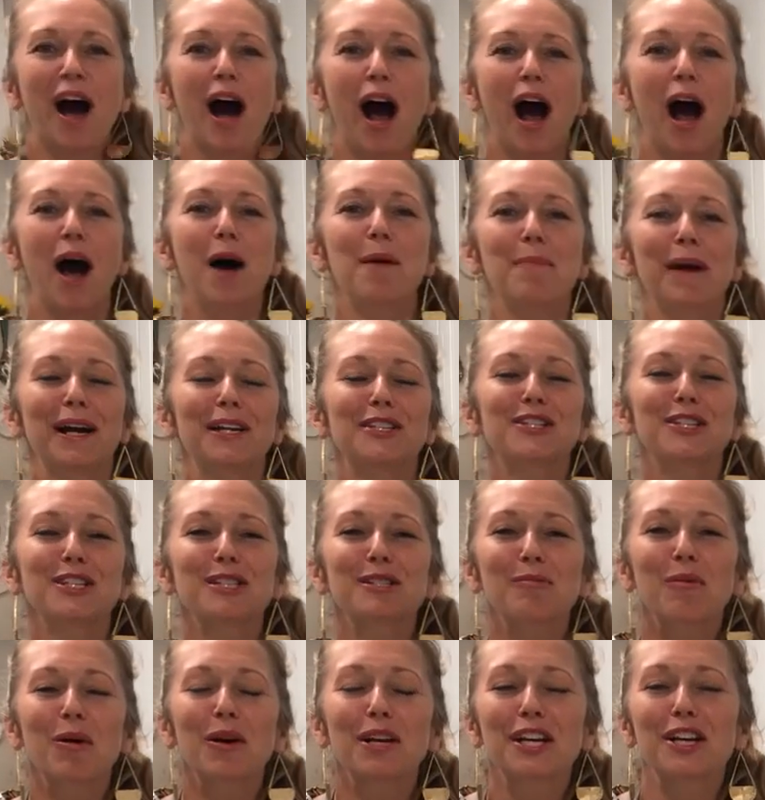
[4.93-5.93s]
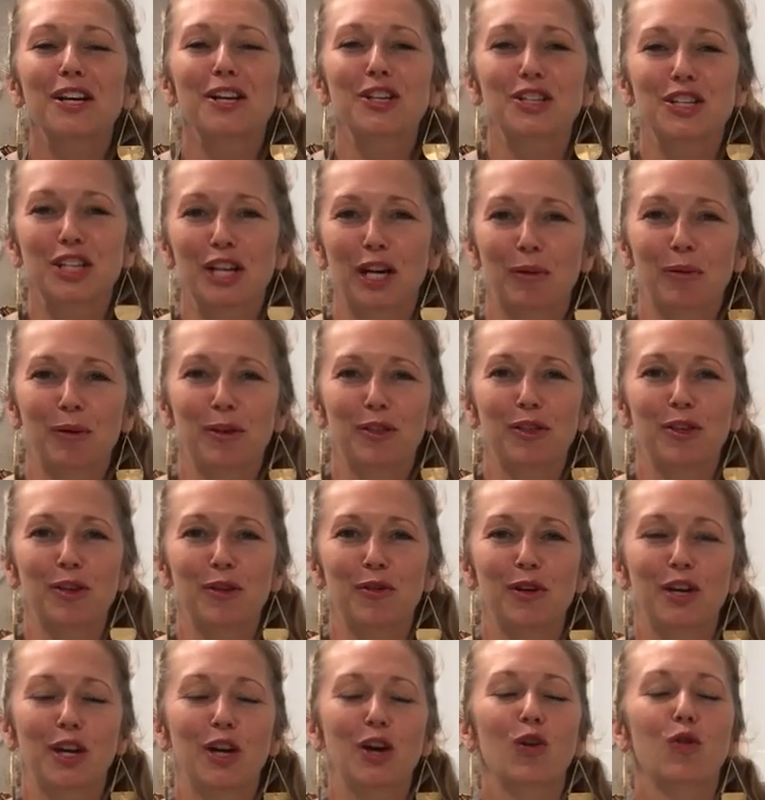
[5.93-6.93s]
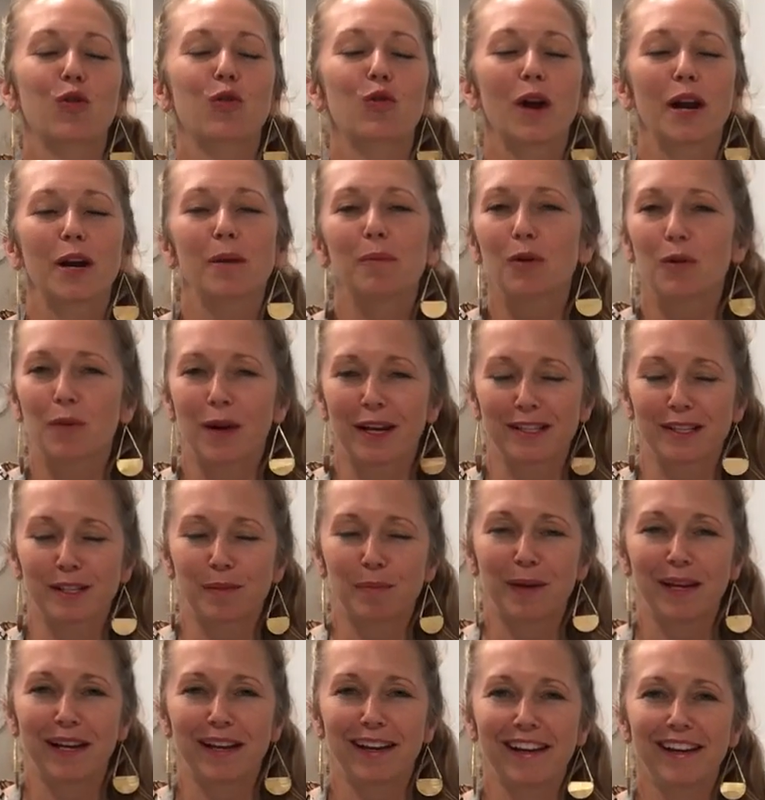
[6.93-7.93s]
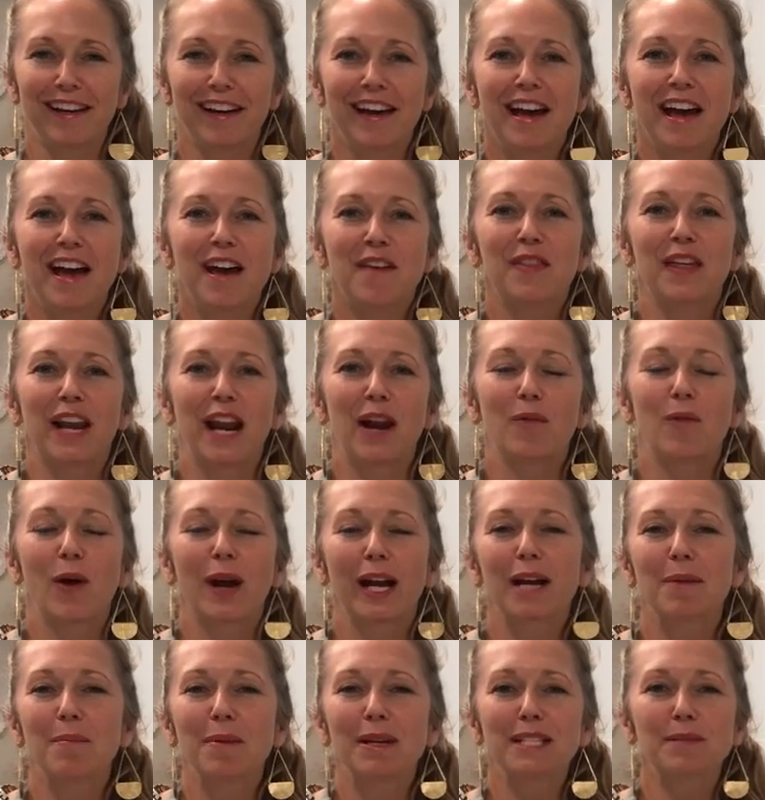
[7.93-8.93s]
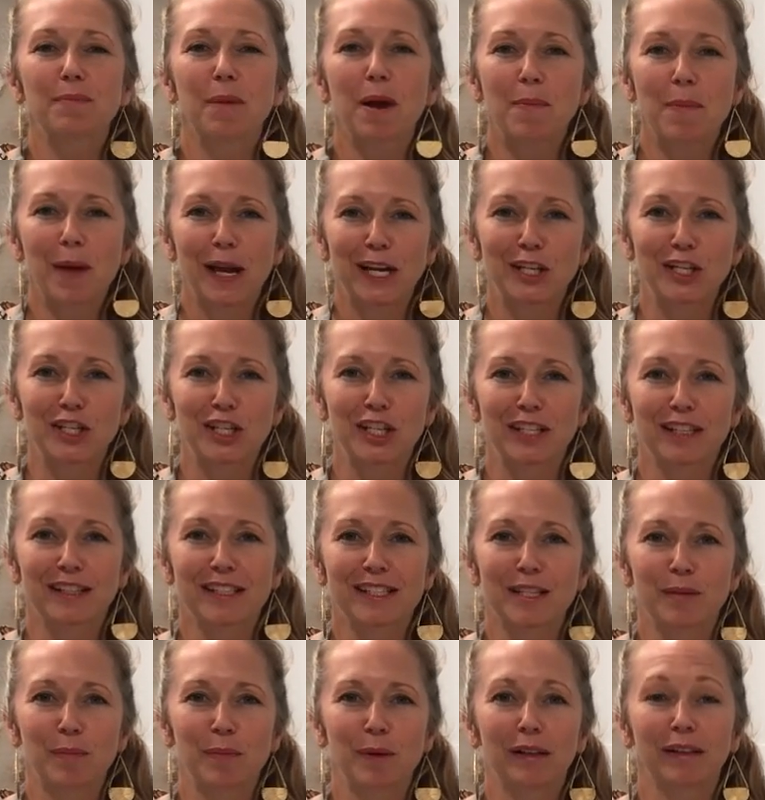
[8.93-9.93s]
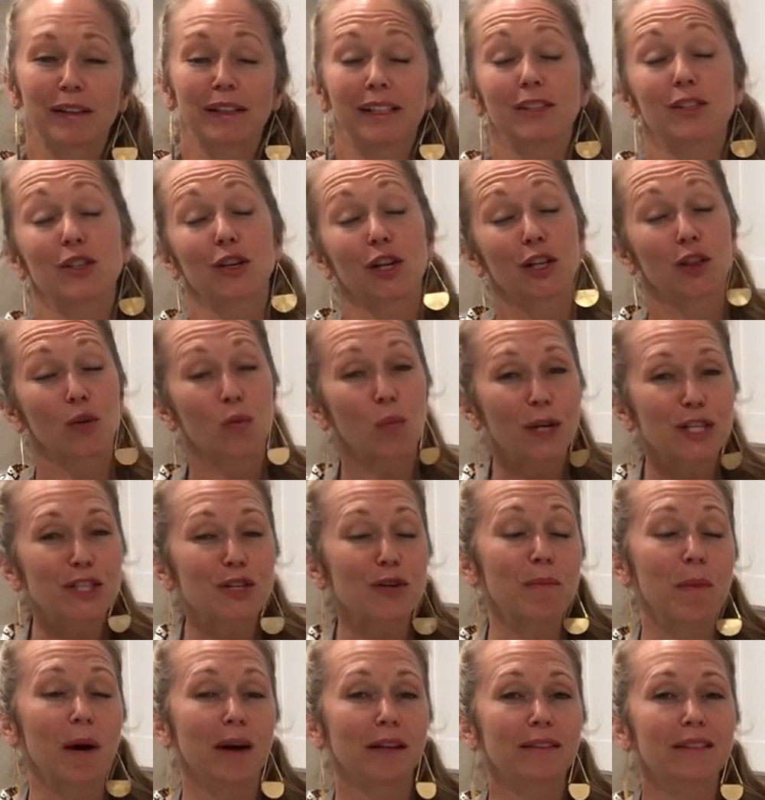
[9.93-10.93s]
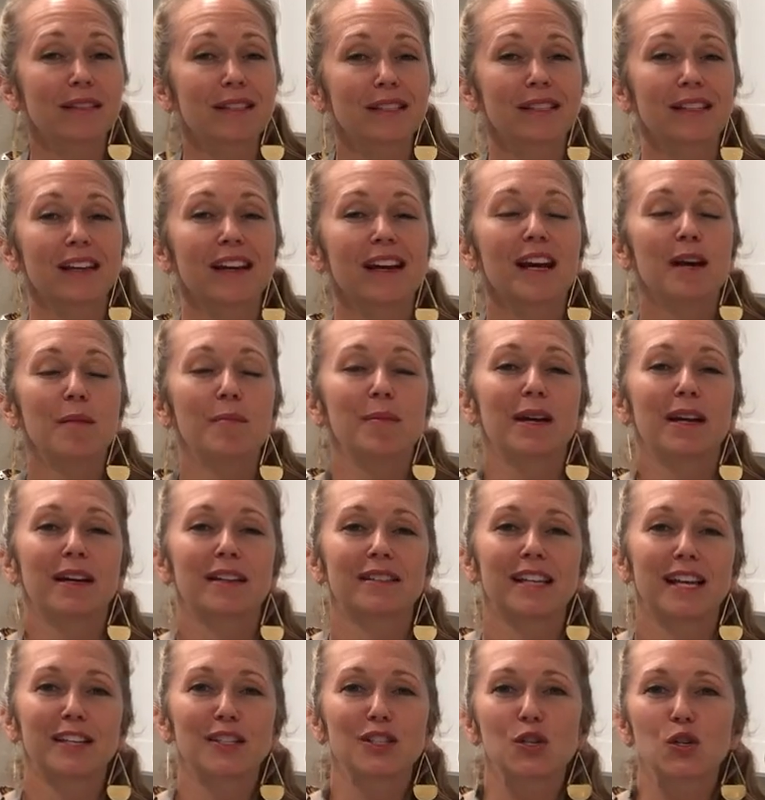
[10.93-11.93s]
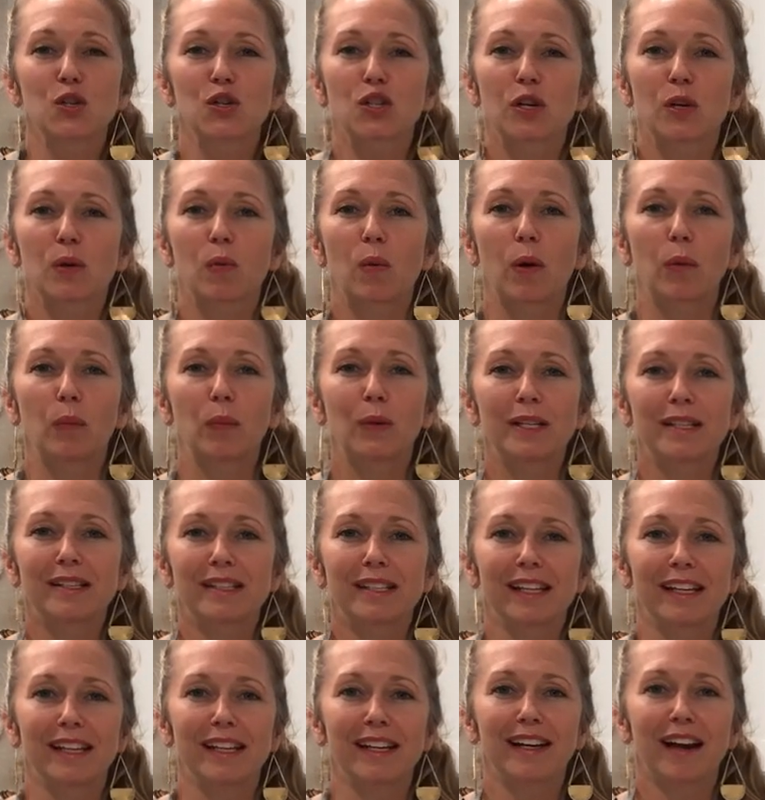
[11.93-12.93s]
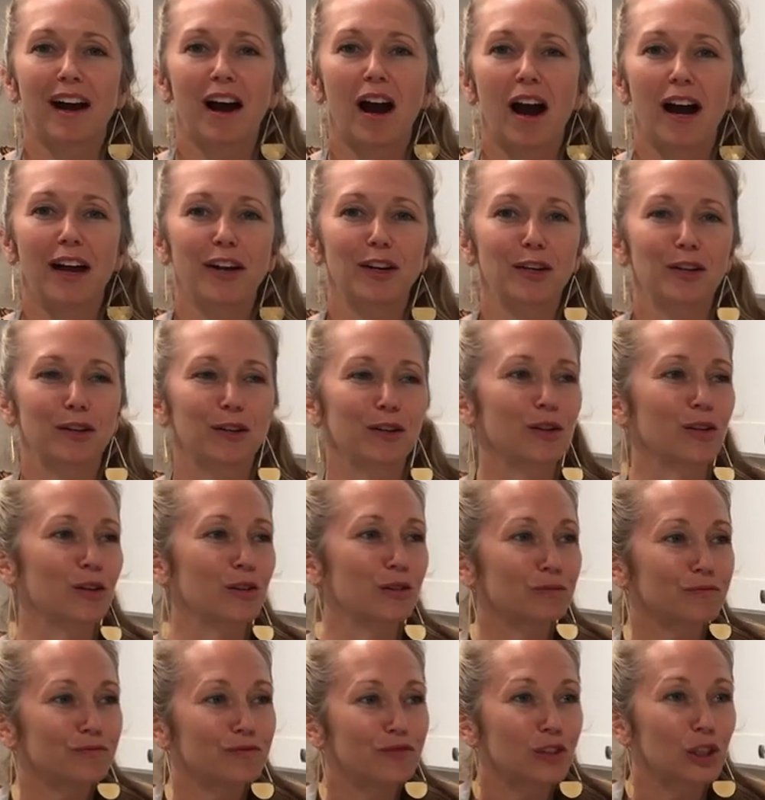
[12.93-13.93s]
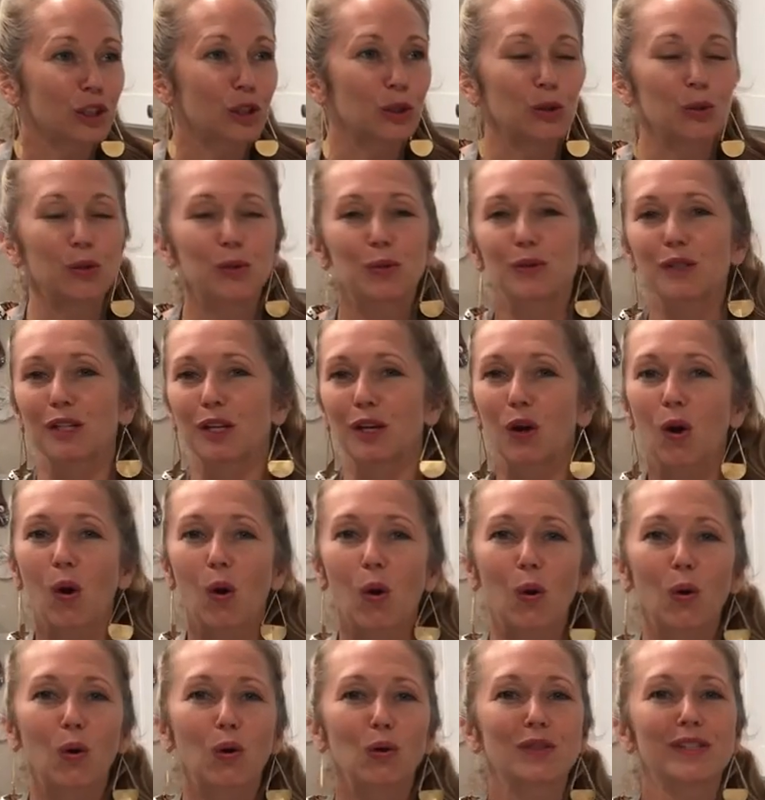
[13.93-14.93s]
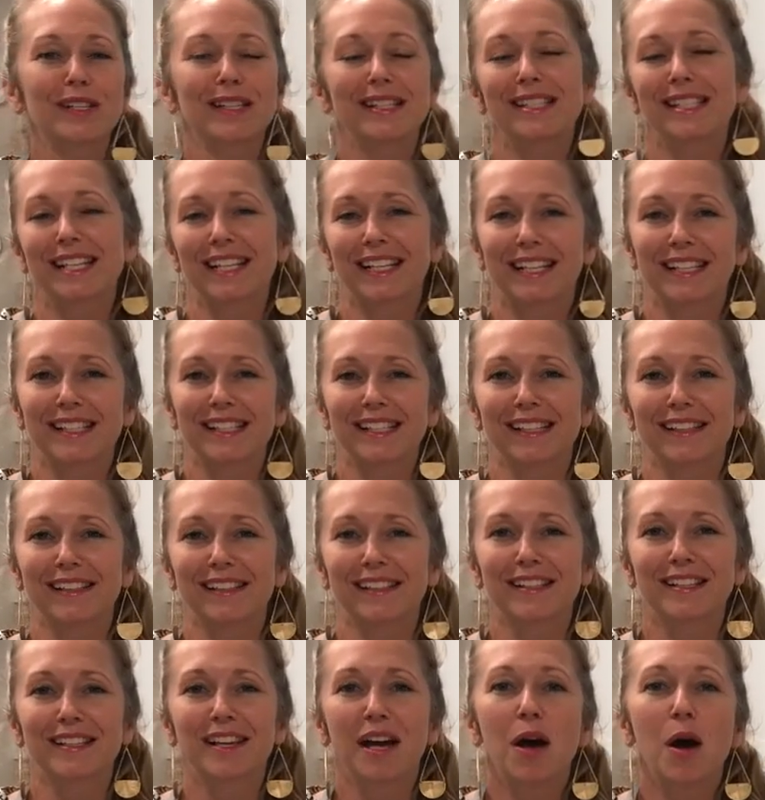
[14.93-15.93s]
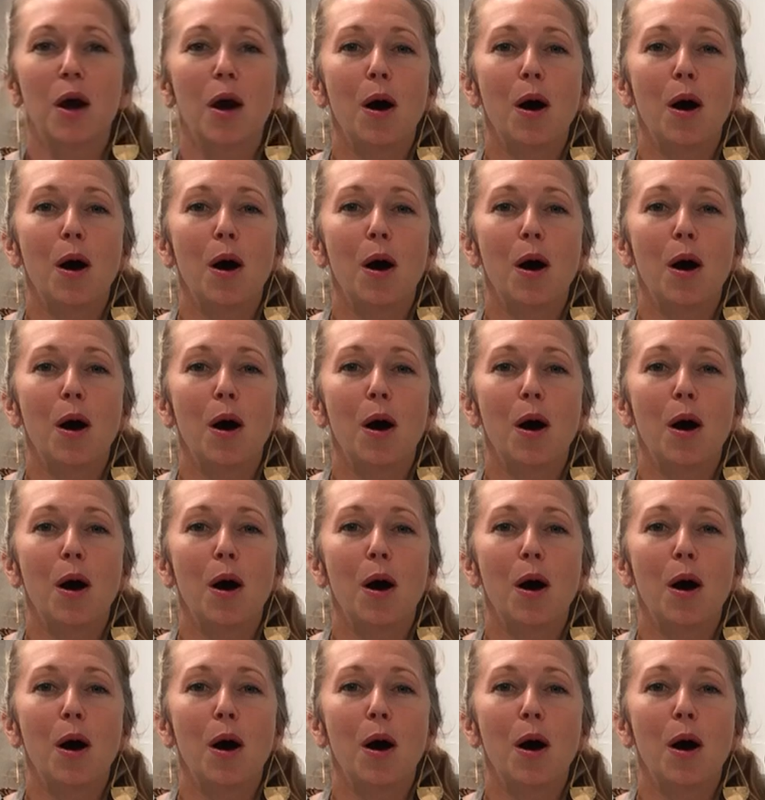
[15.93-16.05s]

I just wanted to share with you an incredible recipe that I recommend to my patients typically during the winter months because that's usually when we see higher flus and colds and sicknesses.